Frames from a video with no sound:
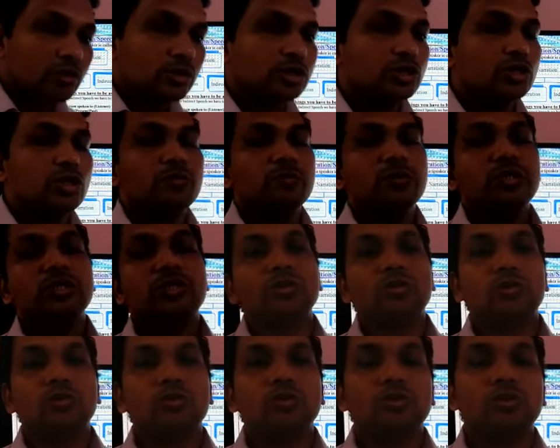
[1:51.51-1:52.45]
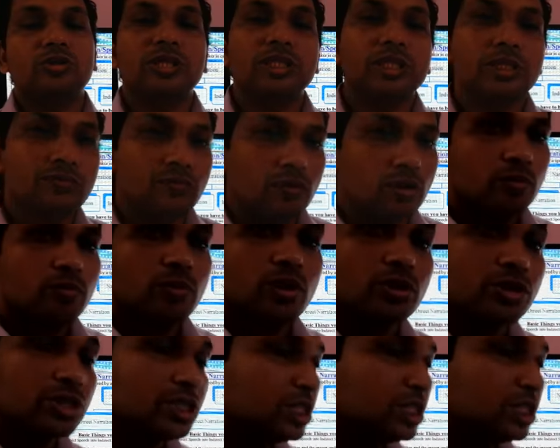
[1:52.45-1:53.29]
Our job is to transform